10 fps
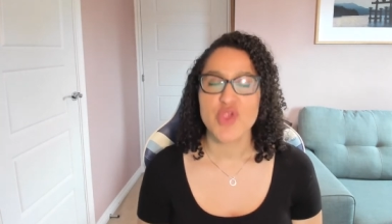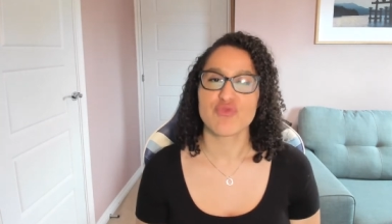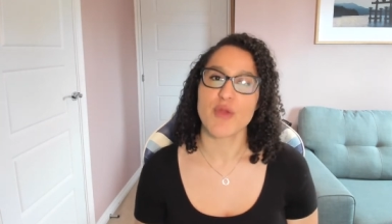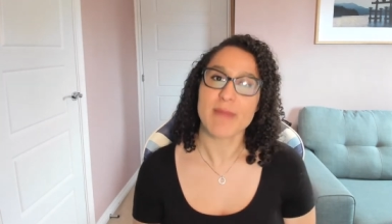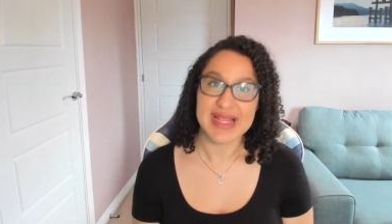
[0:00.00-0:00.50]

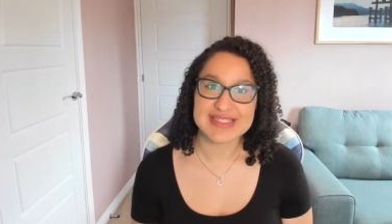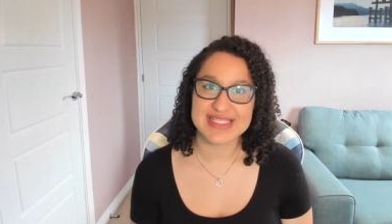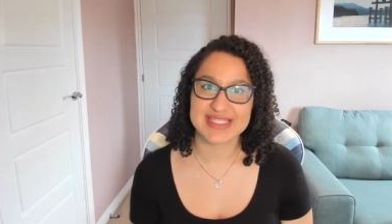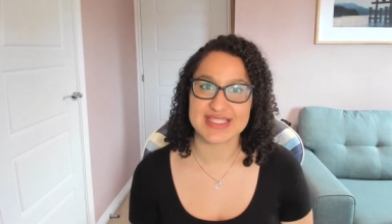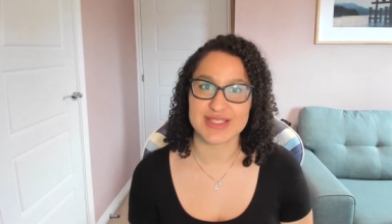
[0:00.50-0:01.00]

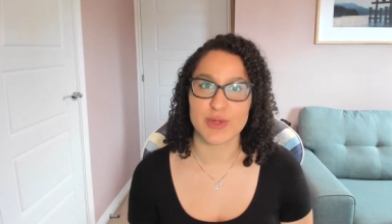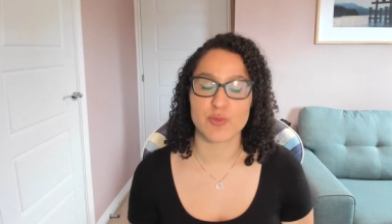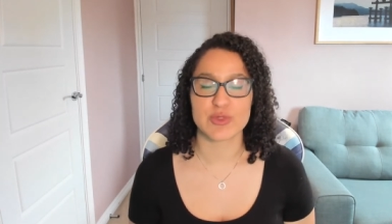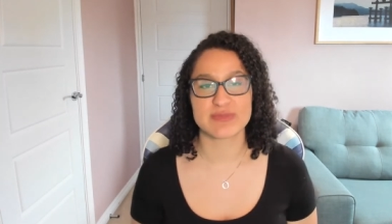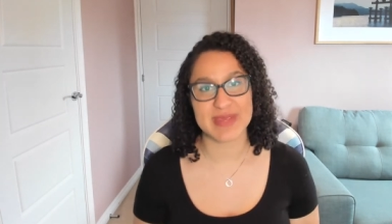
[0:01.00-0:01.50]

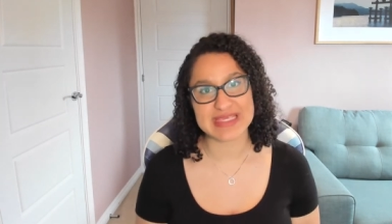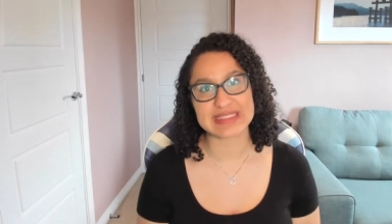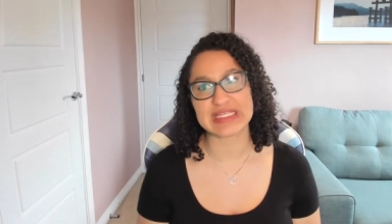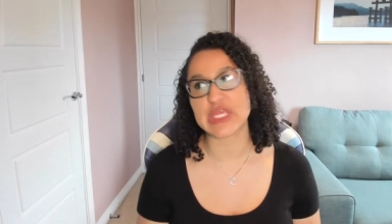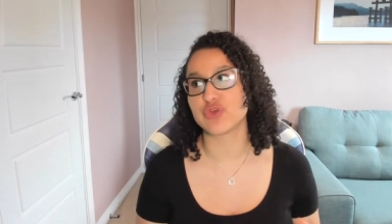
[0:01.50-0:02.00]
Romanticism was
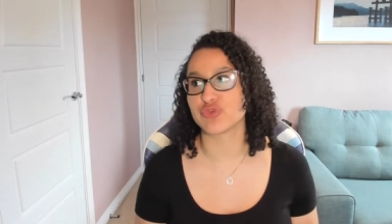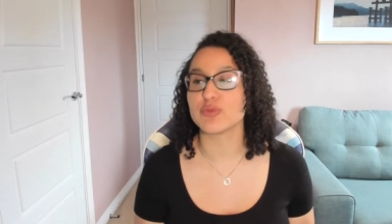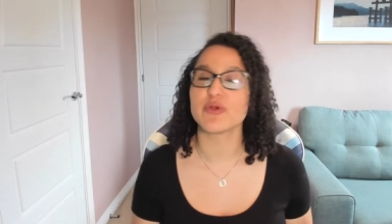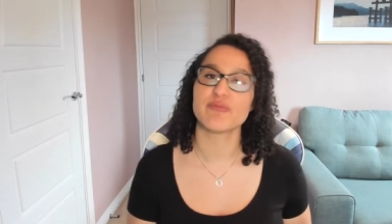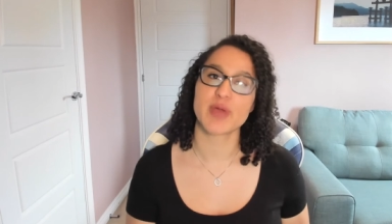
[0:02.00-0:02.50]
basically a
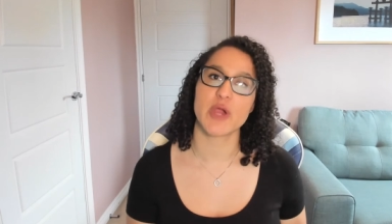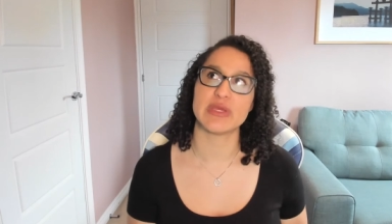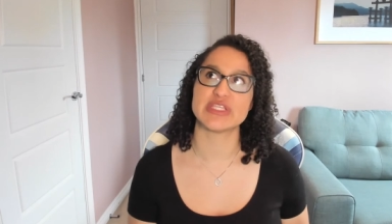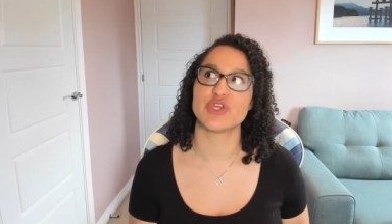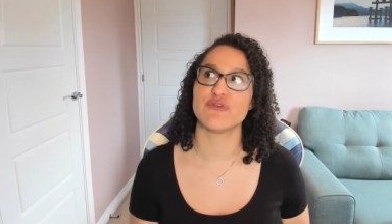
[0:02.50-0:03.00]
group of
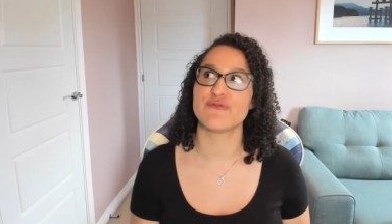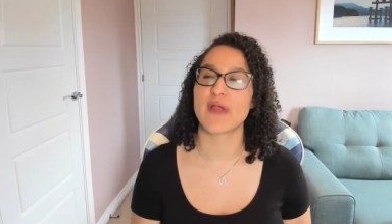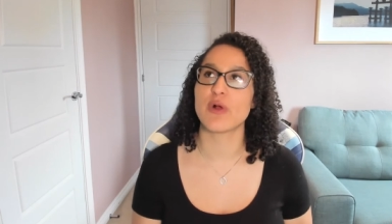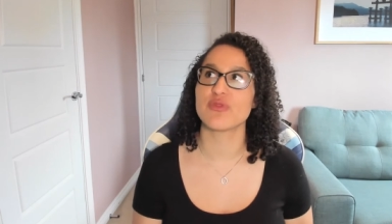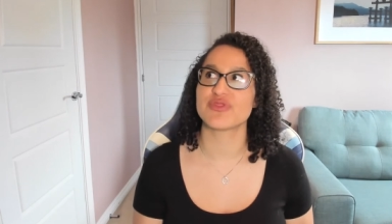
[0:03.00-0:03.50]
poets who
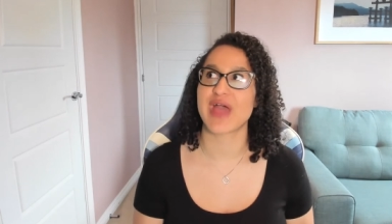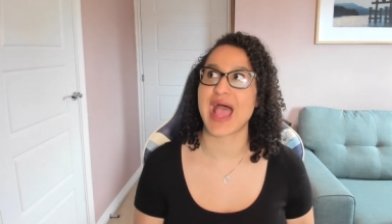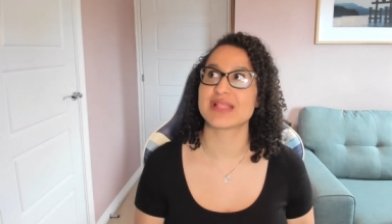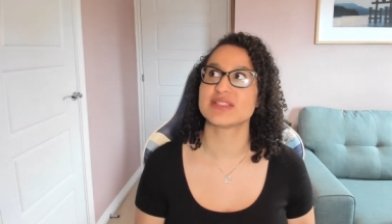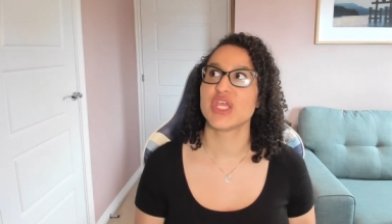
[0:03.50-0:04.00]
felt
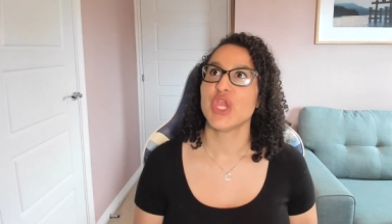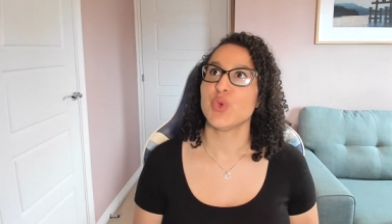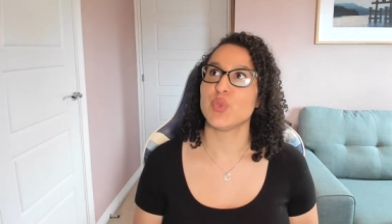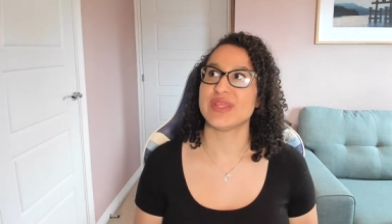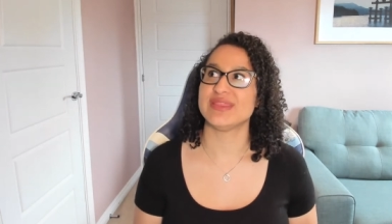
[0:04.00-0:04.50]
that
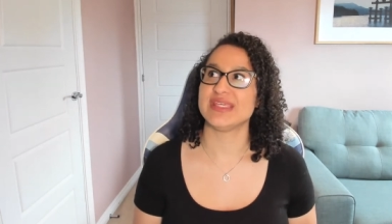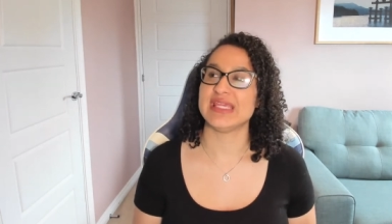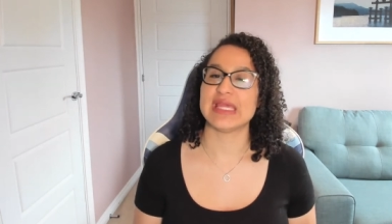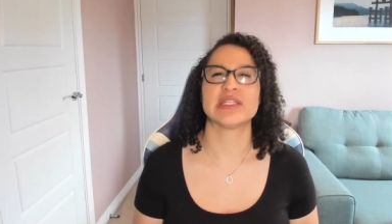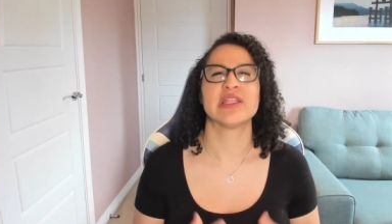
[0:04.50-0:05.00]
with
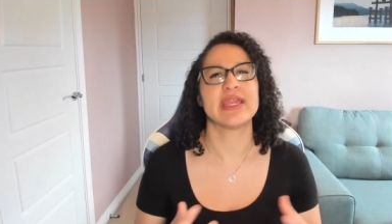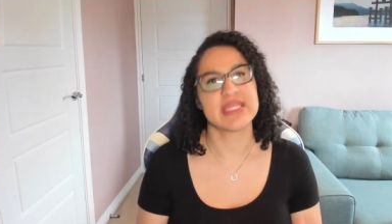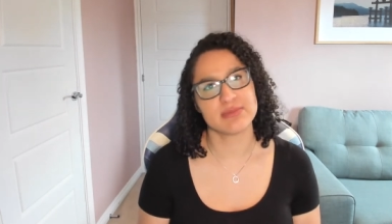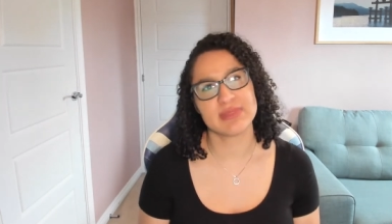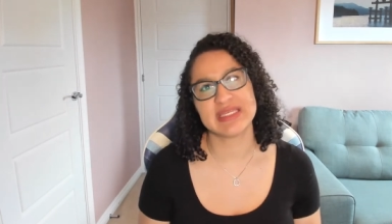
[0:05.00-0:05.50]
the
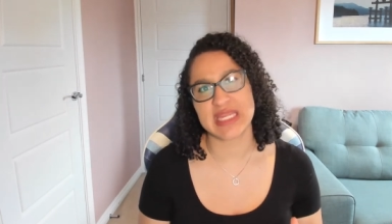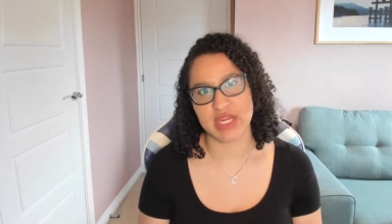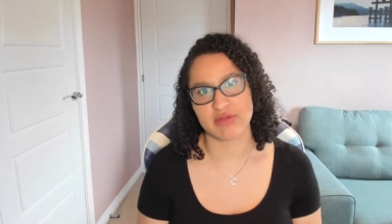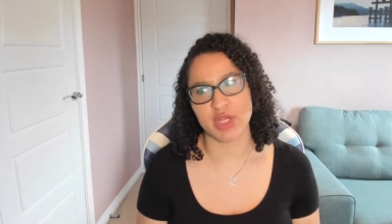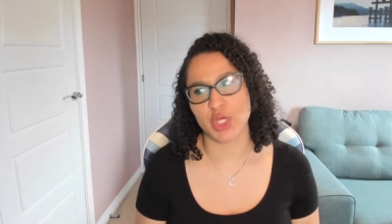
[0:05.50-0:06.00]
Enlightenment
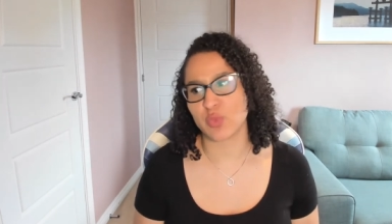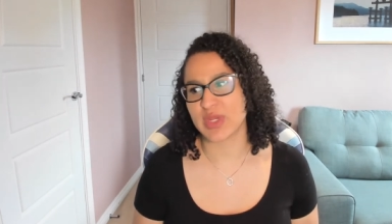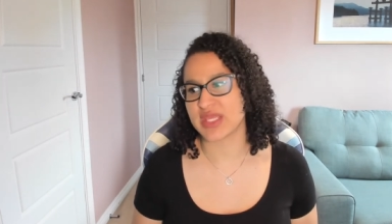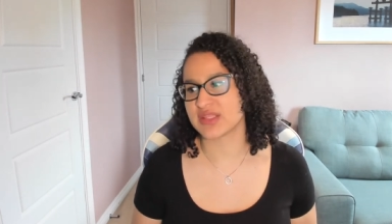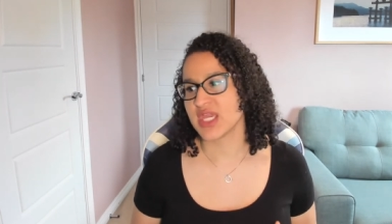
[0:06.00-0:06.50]
era,
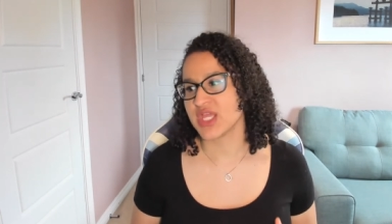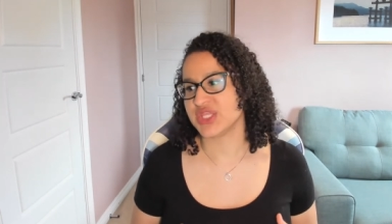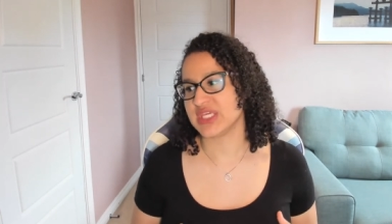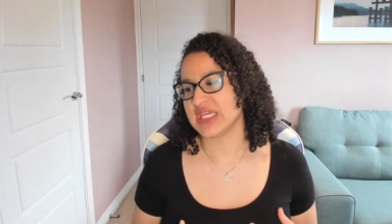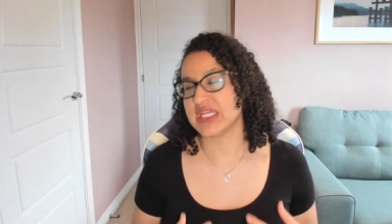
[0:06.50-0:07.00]
with
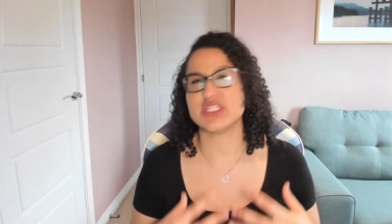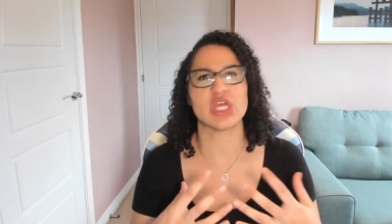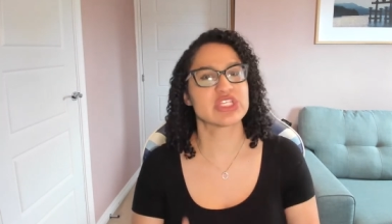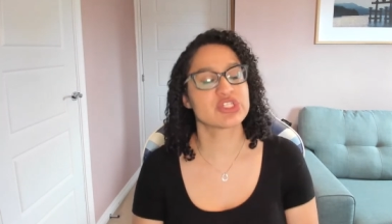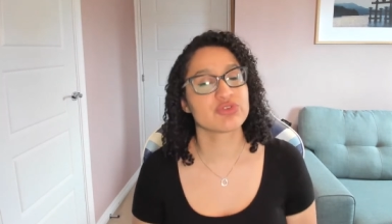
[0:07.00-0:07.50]
the
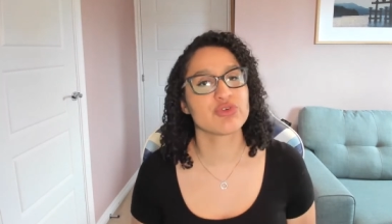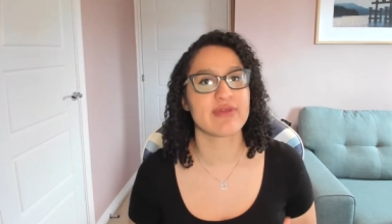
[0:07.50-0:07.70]
Industrial